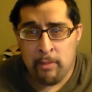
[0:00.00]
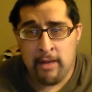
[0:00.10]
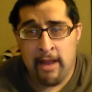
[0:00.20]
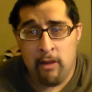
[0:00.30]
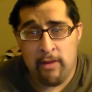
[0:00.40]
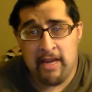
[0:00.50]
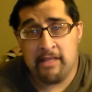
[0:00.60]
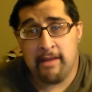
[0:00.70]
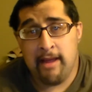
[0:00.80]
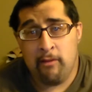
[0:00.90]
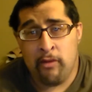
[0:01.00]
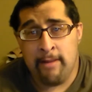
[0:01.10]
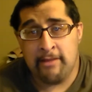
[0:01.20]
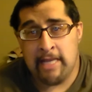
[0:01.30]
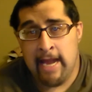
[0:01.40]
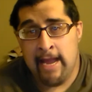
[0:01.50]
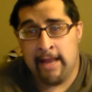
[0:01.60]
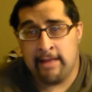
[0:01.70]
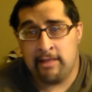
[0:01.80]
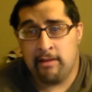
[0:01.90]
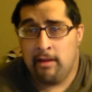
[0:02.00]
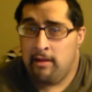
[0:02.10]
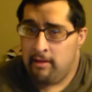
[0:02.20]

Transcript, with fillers: But anyways, what I'm saying is,